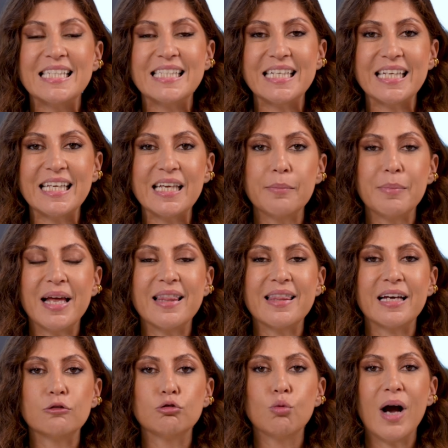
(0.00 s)
an email
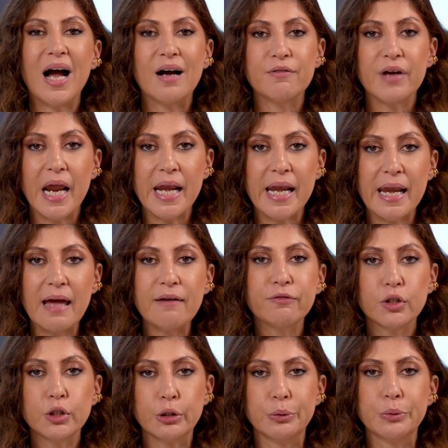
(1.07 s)
that you have never
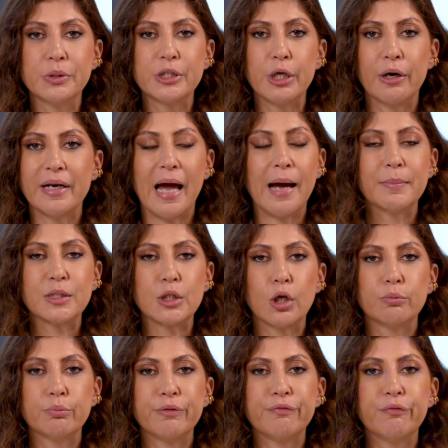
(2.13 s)
used on
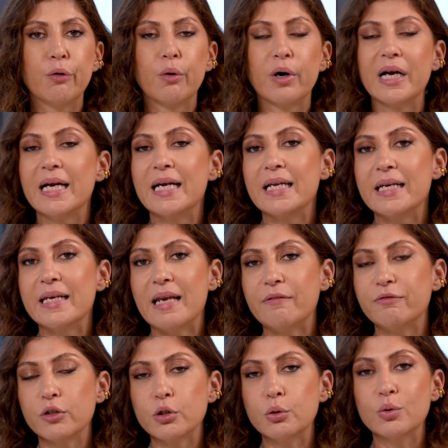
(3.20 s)
Amazon before,
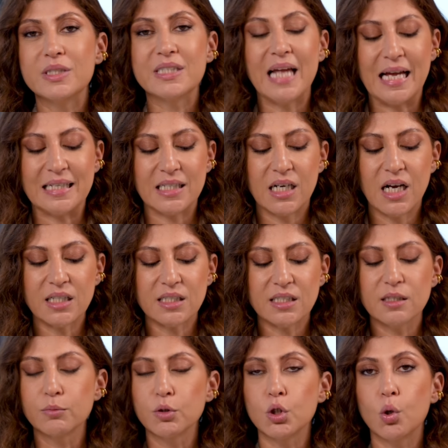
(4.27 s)
never used as a
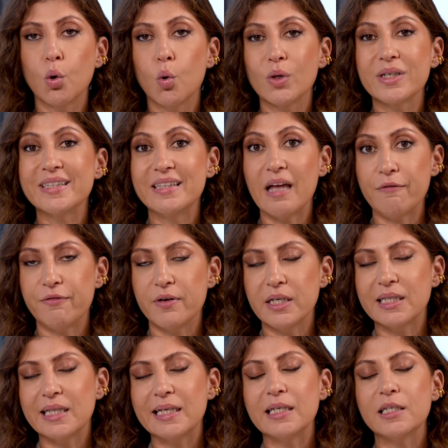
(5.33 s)
customer, or
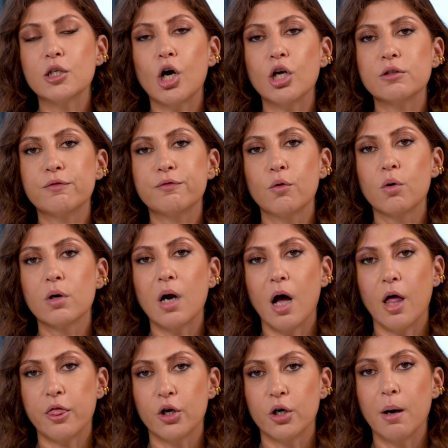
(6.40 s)
definitely not for
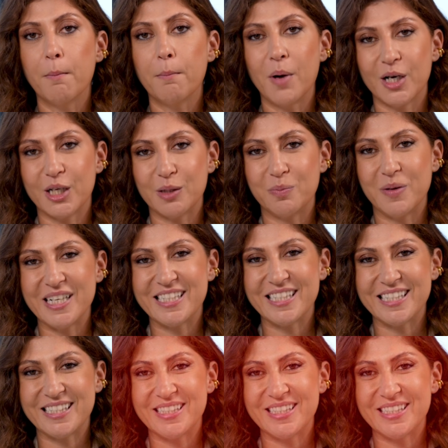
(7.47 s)
other marketplaces.